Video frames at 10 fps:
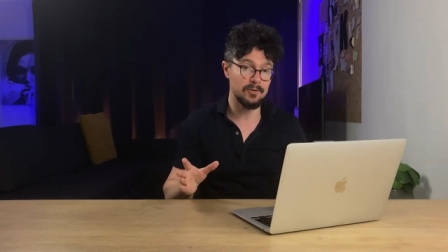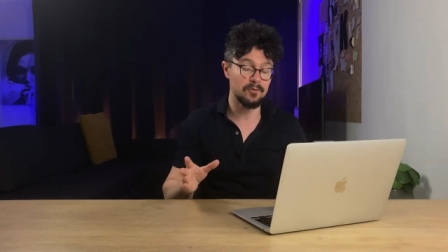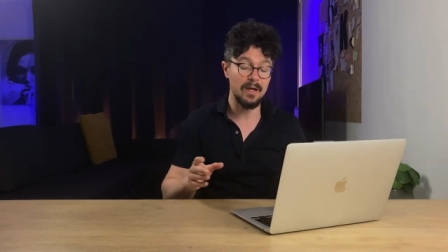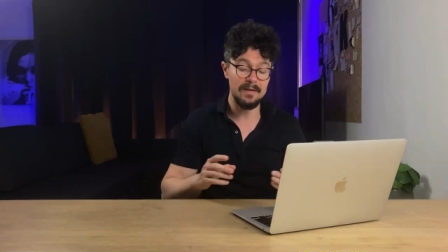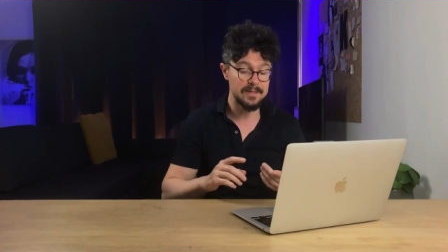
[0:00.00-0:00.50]
You
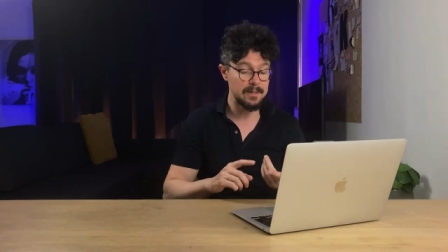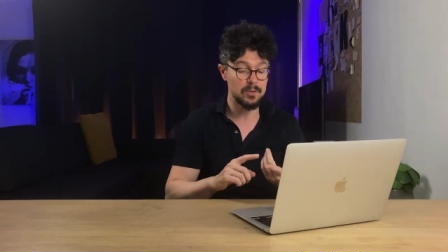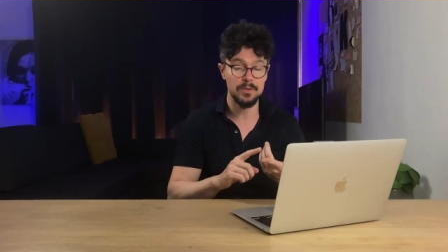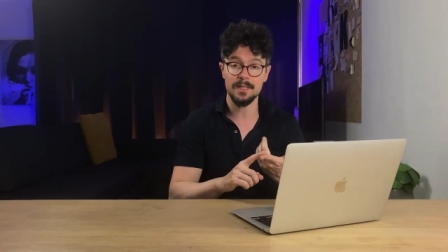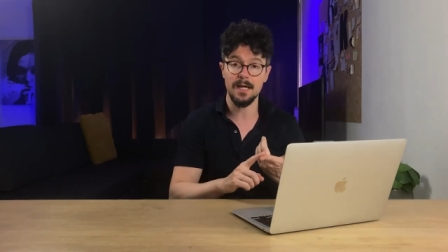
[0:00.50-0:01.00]
don't have time
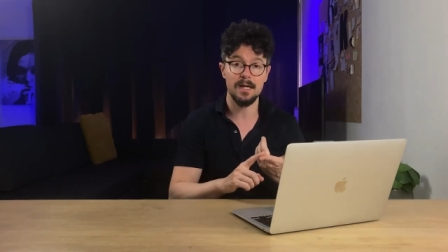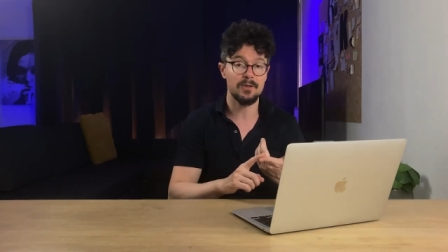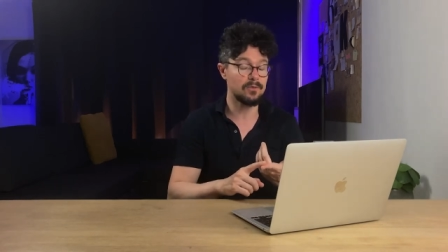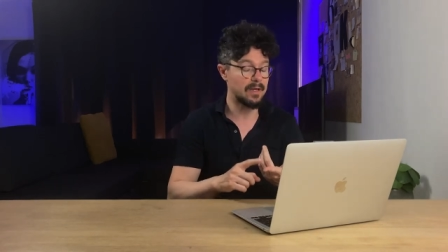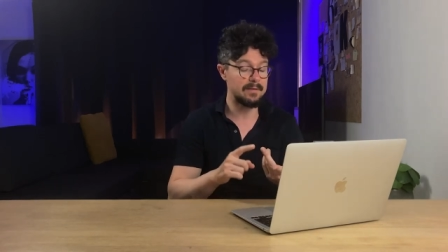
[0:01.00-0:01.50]
to design,
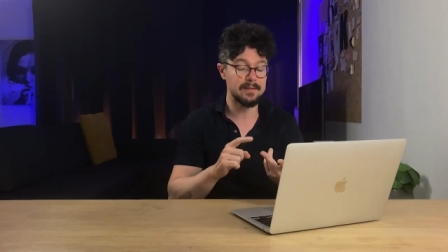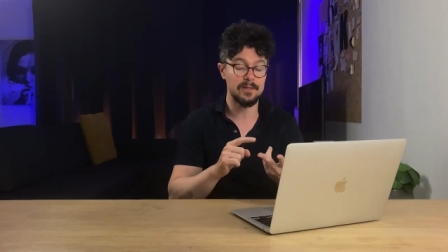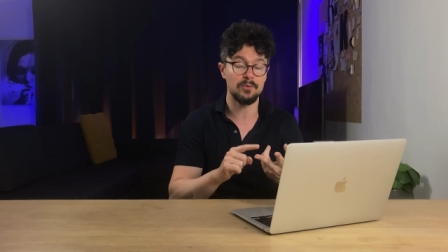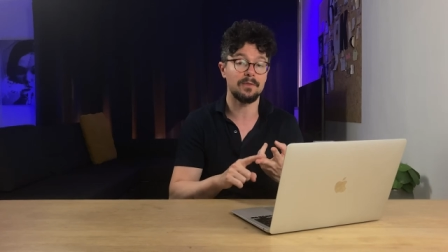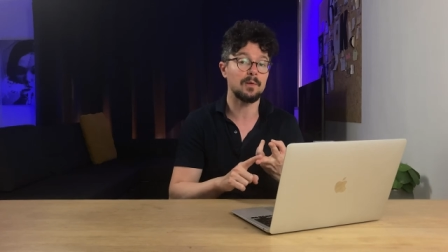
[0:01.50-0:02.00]
you don't have
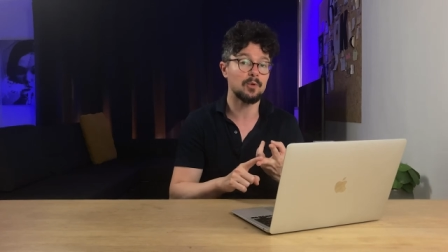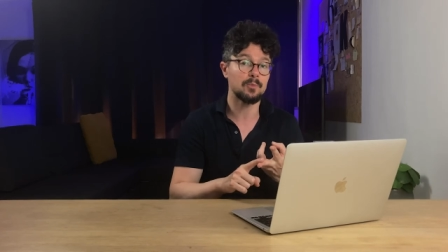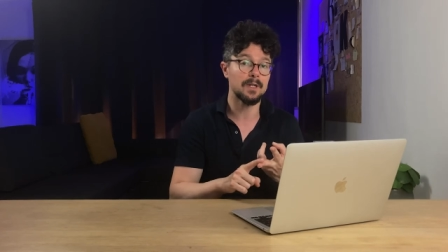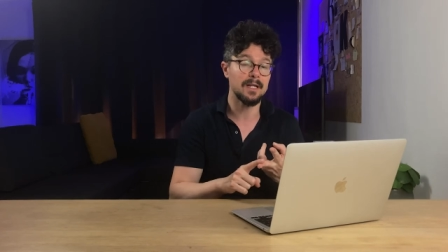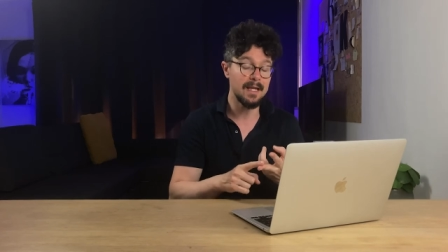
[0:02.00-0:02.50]
time to think
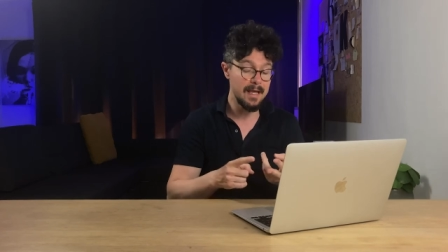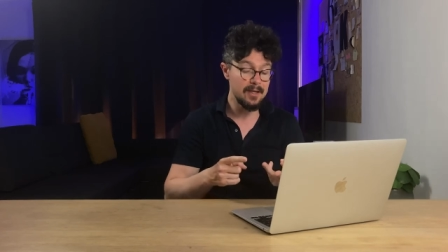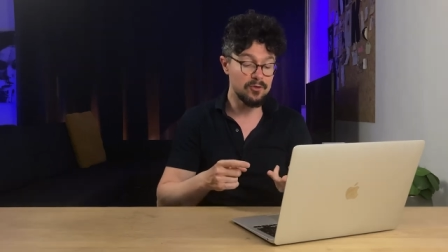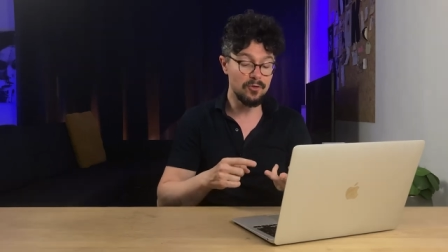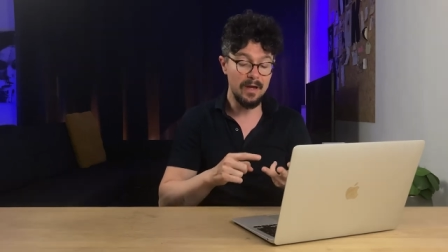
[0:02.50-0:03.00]
properly,
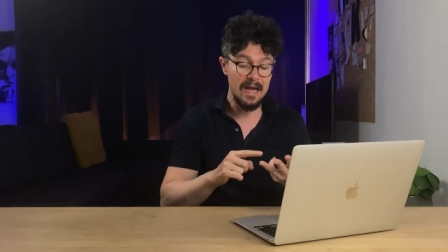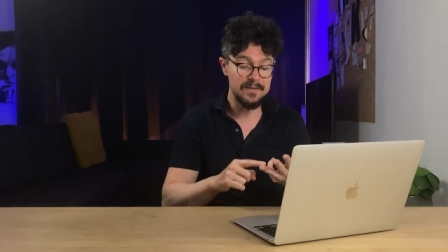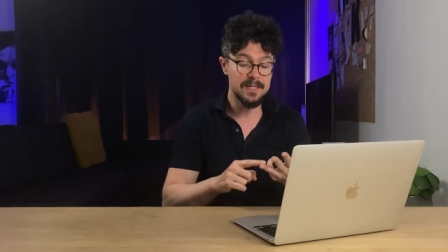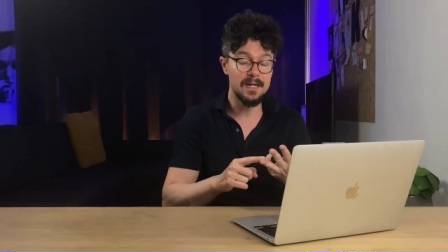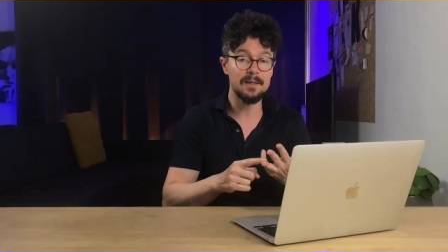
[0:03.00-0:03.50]
you don't
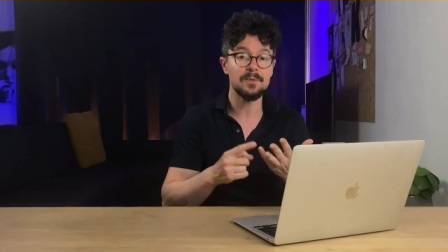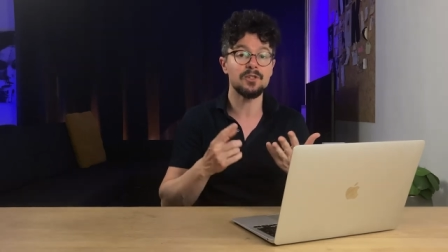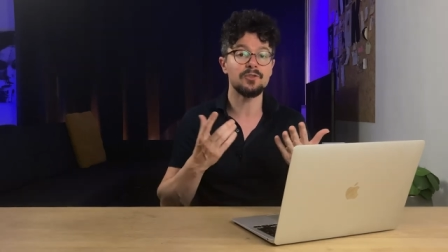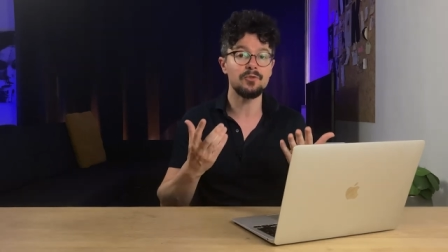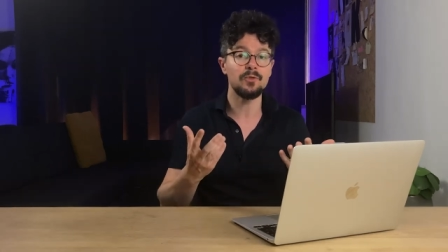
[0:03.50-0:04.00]
have time
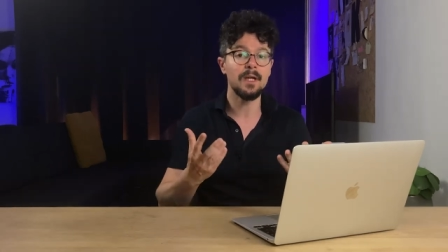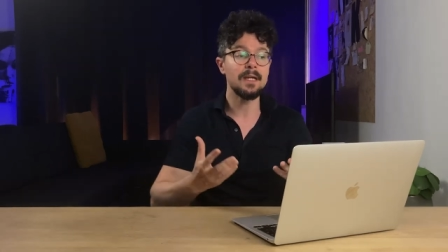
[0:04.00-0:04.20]
to